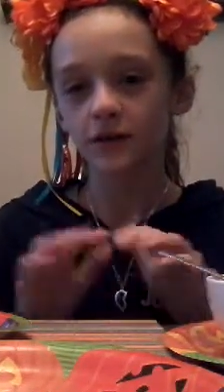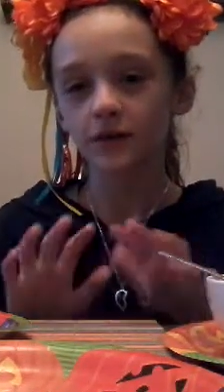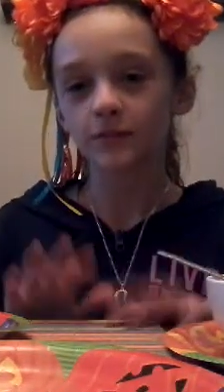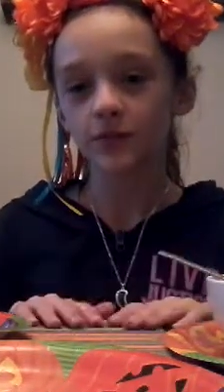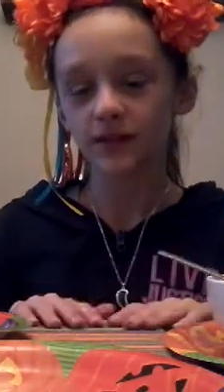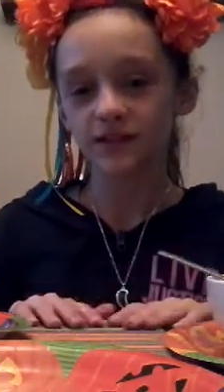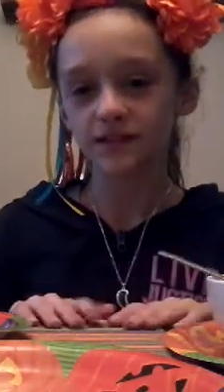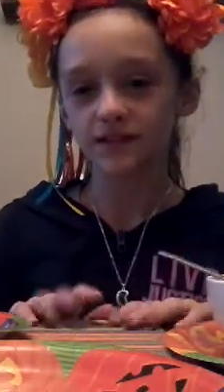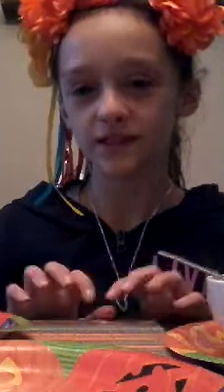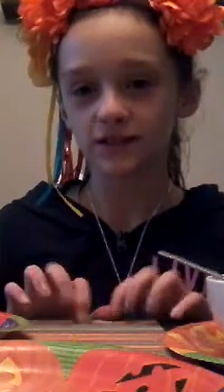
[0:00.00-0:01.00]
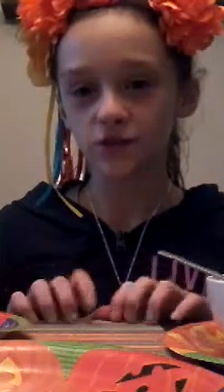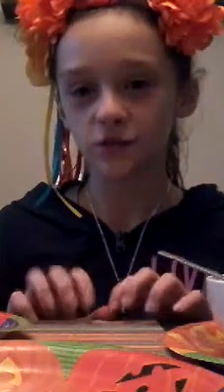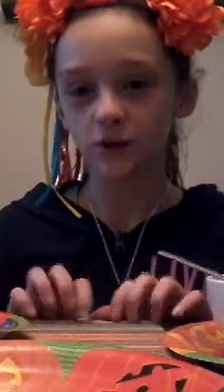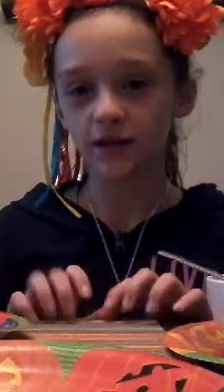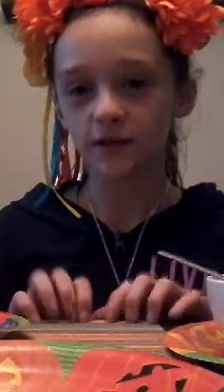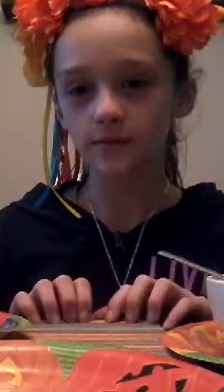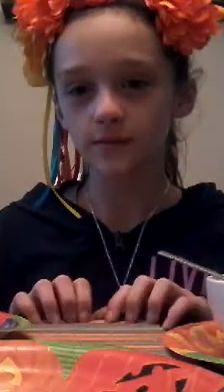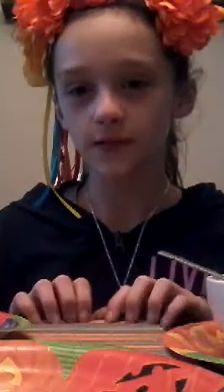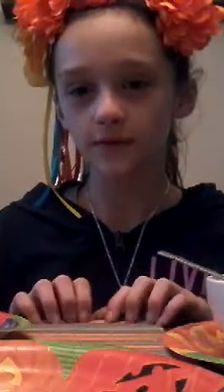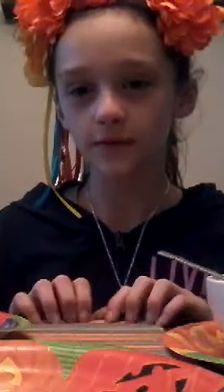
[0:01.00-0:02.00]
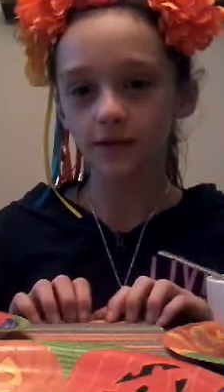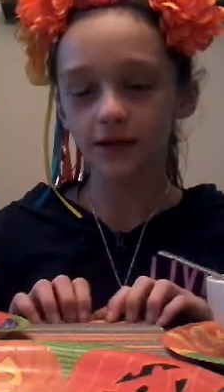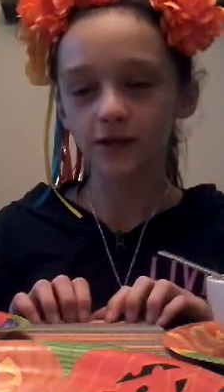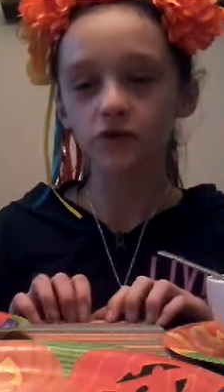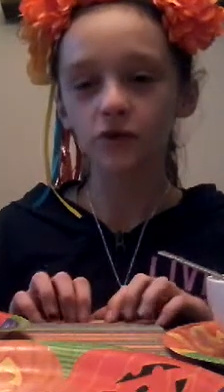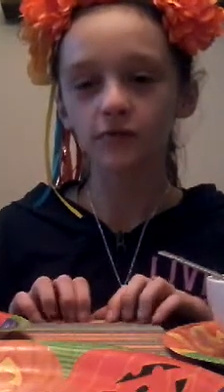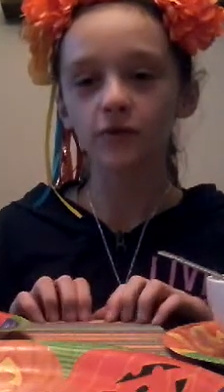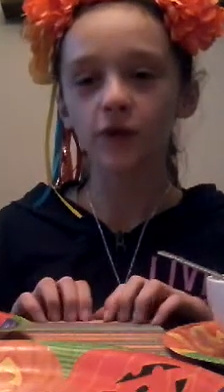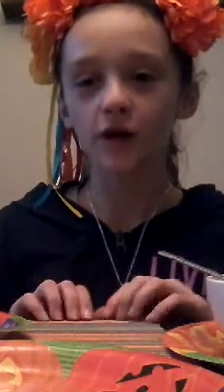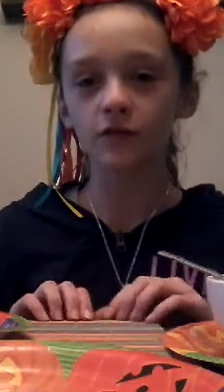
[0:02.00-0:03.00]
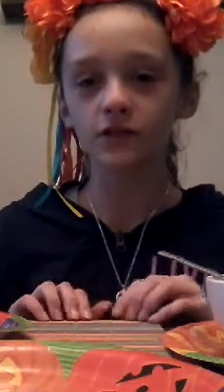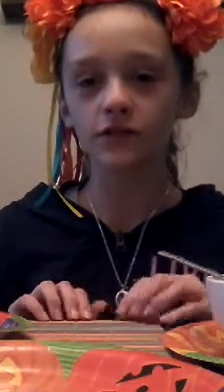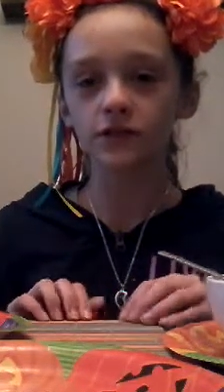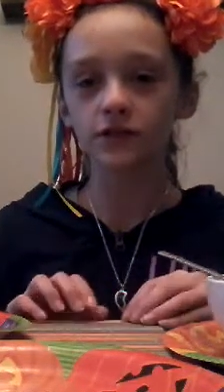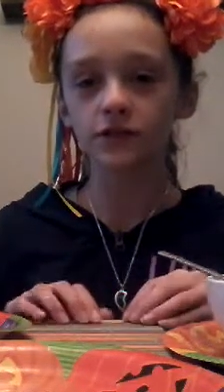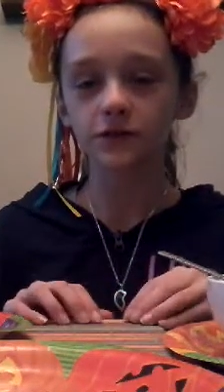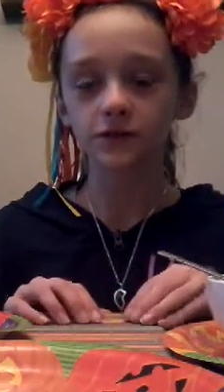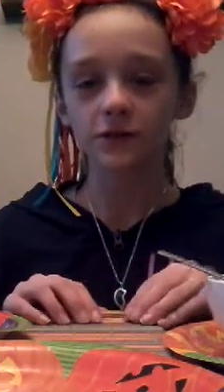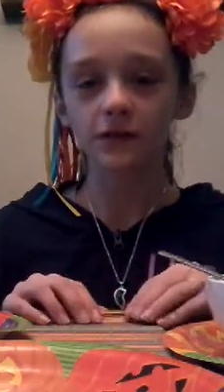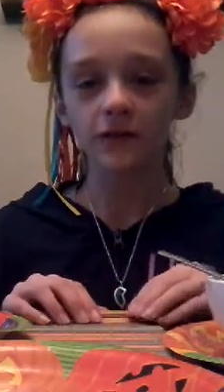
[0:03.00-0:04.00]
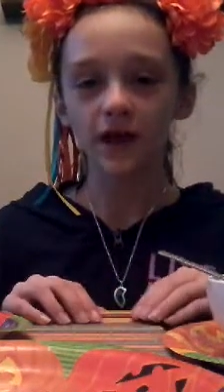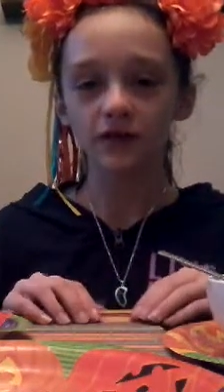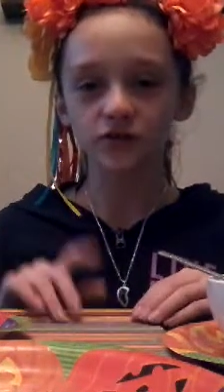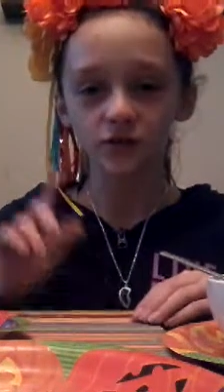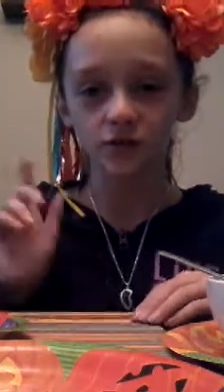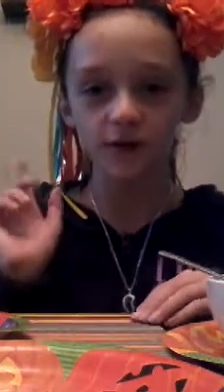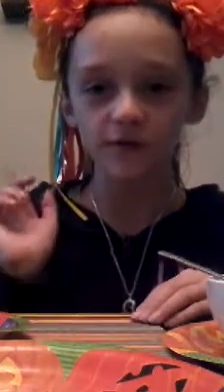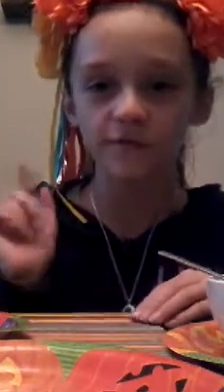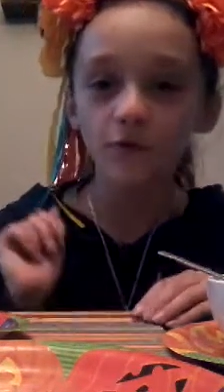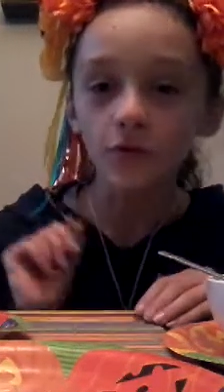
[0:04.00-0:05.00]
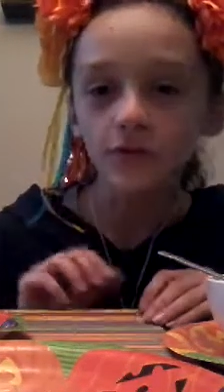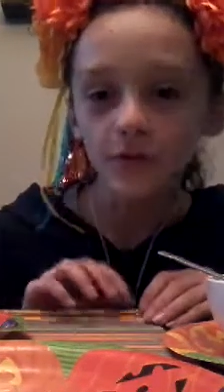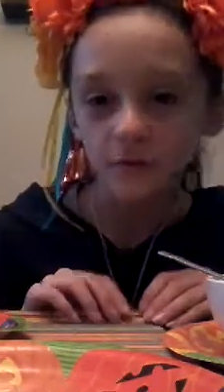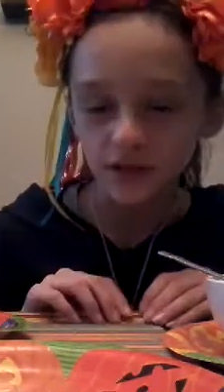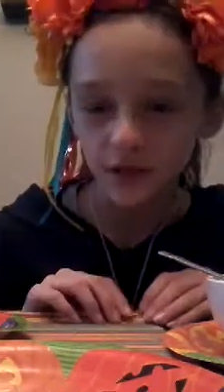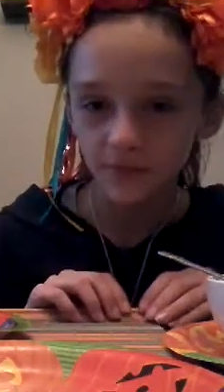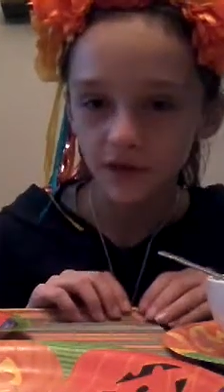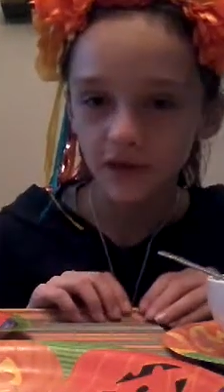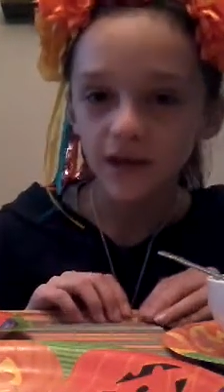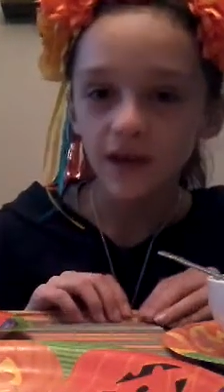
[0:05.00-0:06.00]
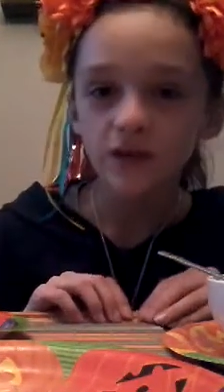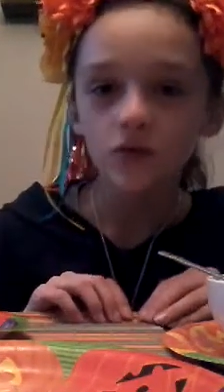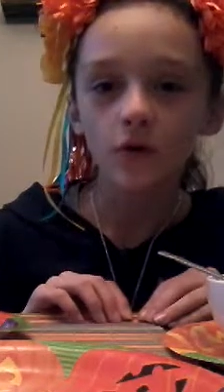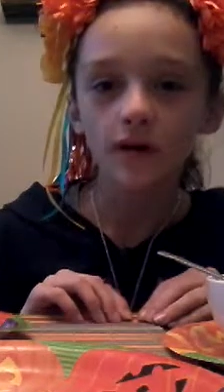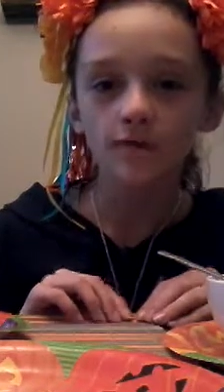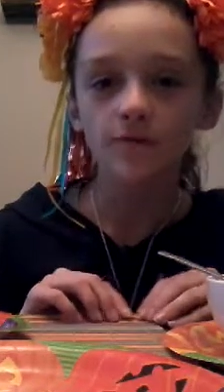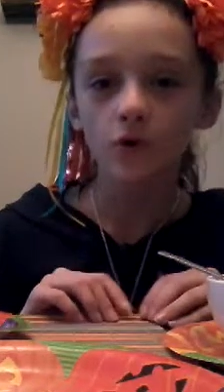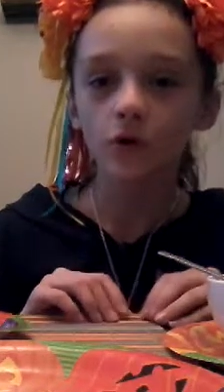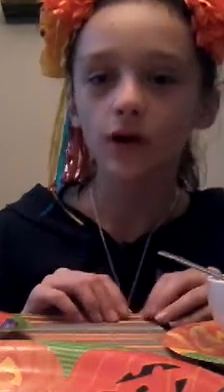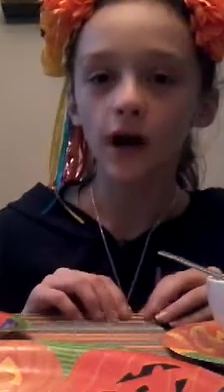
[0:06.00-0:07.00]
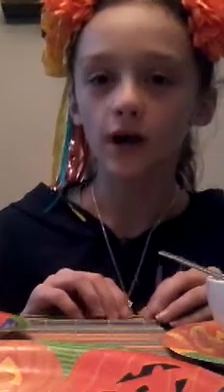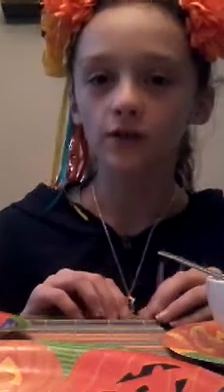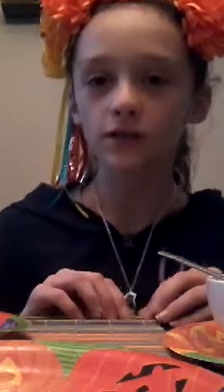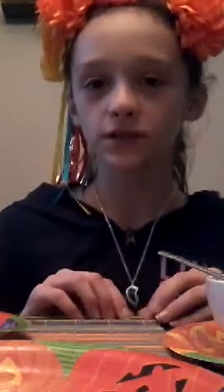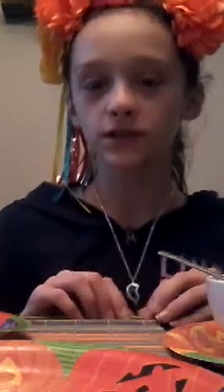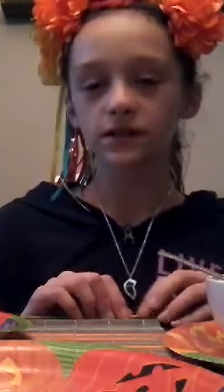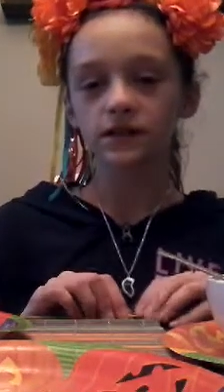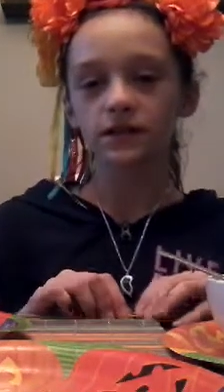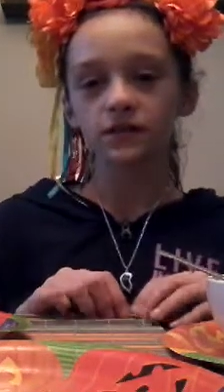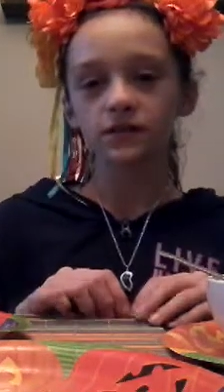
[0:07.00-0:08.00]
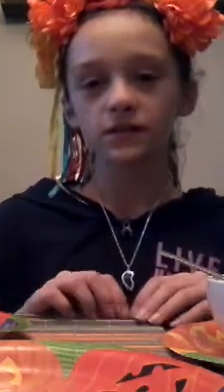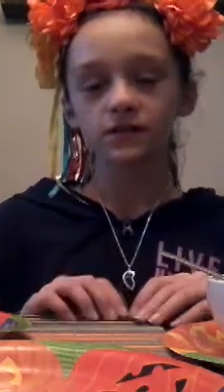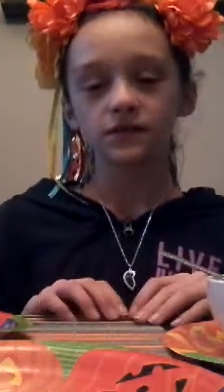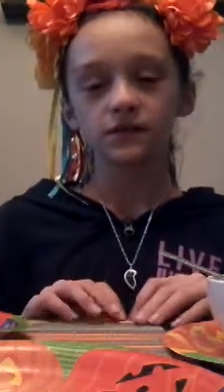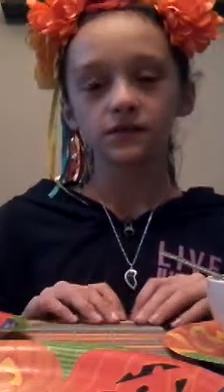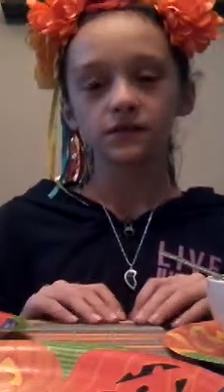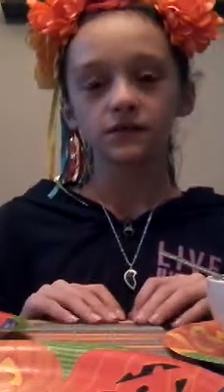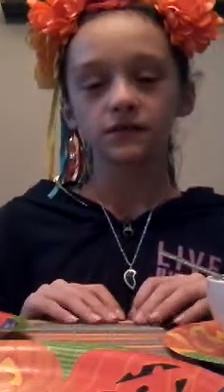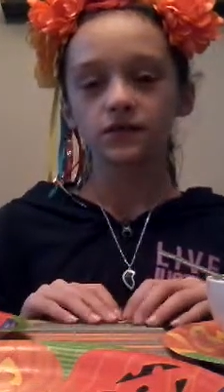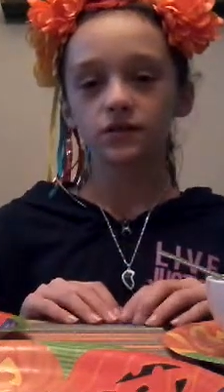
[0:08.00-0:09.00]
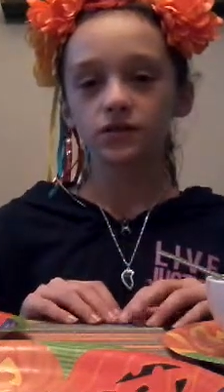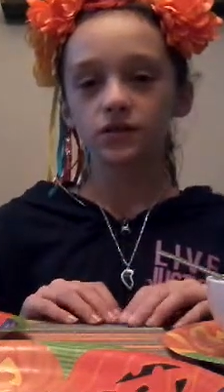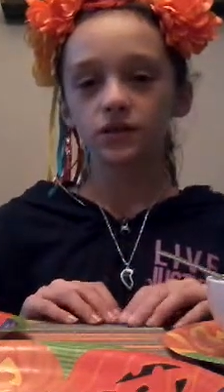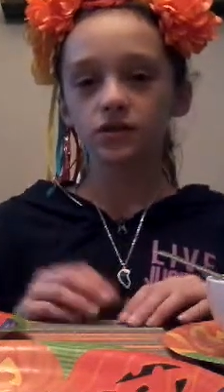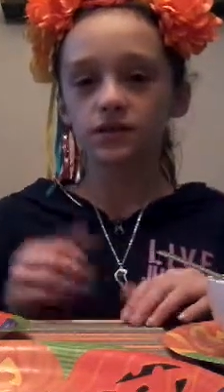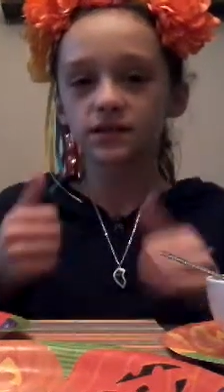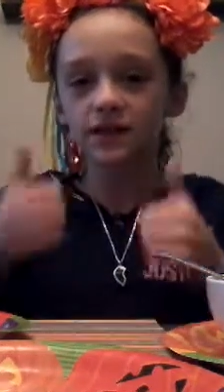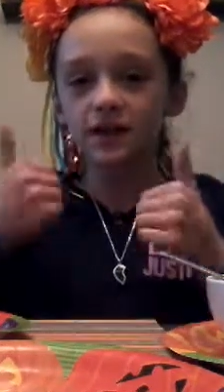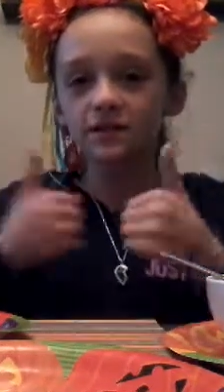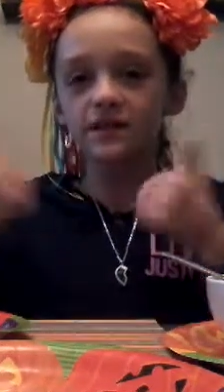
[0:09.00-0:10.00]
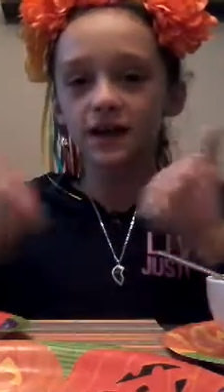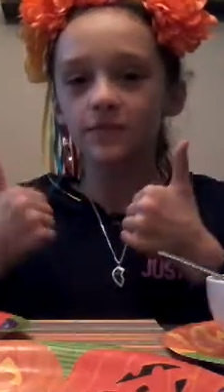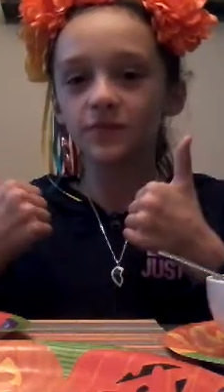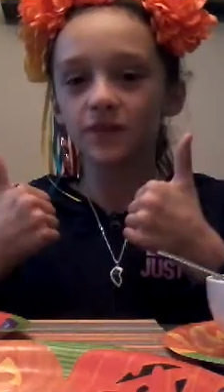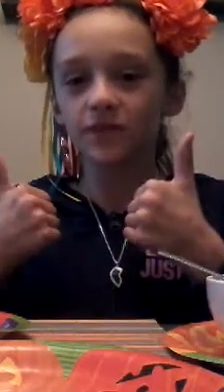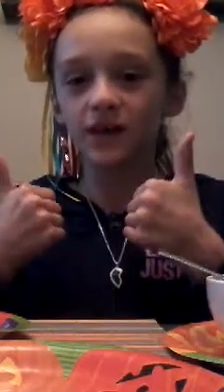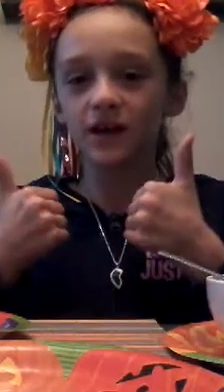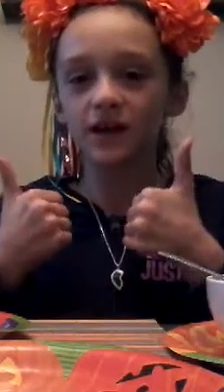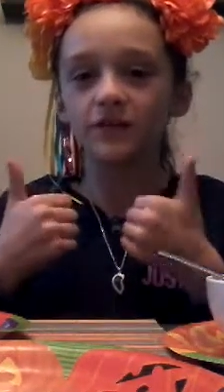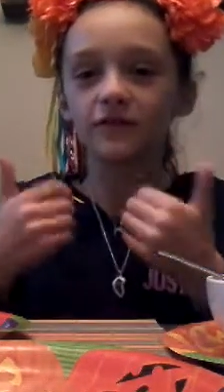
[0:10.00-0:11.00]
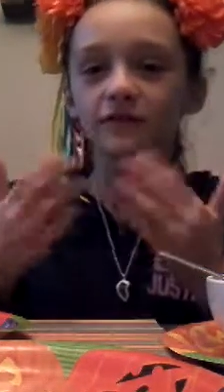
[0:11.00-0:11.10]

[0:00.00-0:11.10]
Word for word: Please, 20 thumbs up in 24 hours. Actually, 24 thumbs up in 24 hours. Okay, close your eyes. Just thumbs up the video.